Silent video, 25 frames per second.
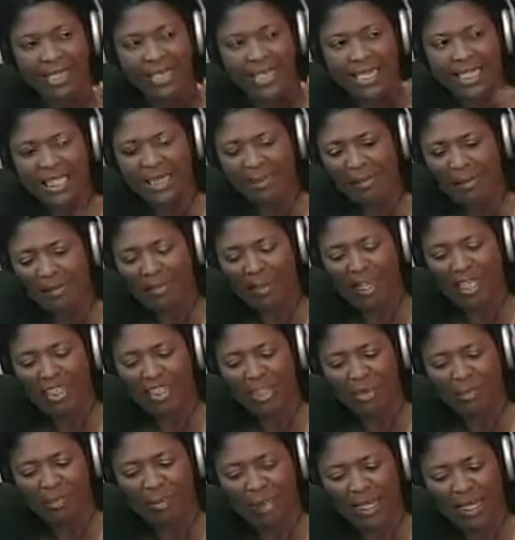
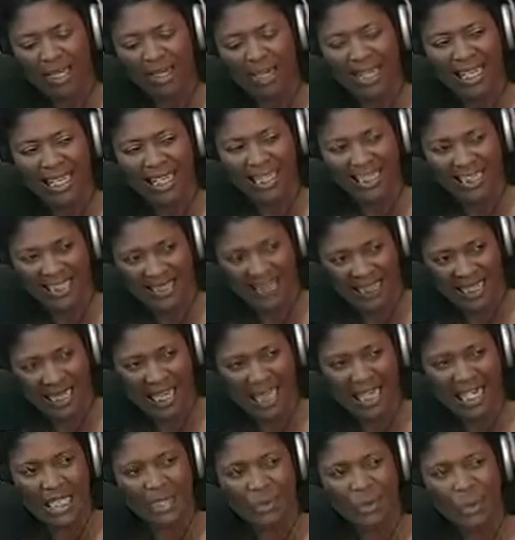inspiration behind
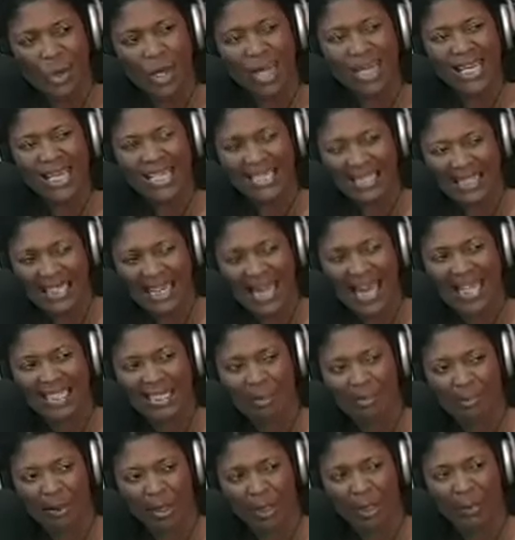that. What is it as
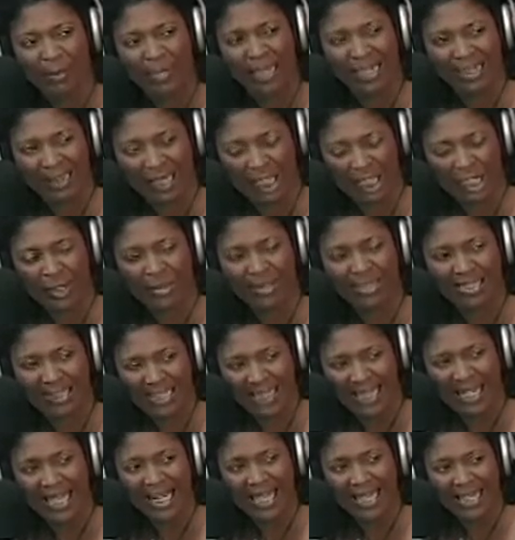a poet that you're
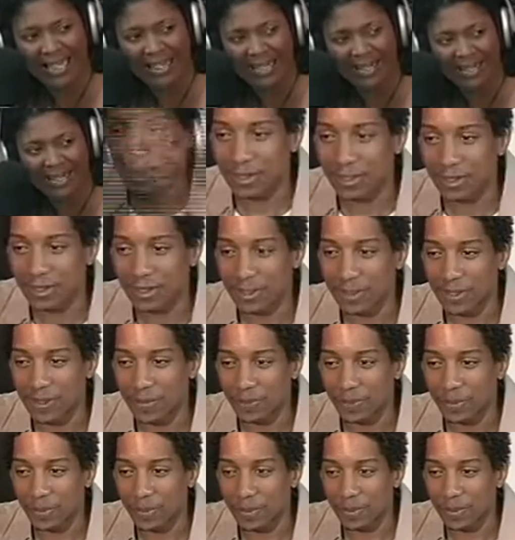saying
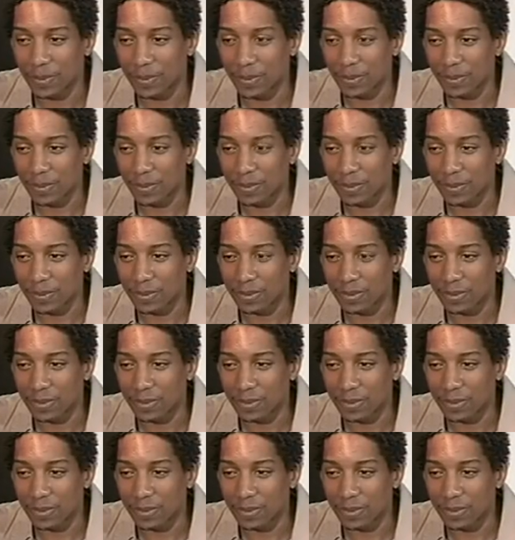in that poem?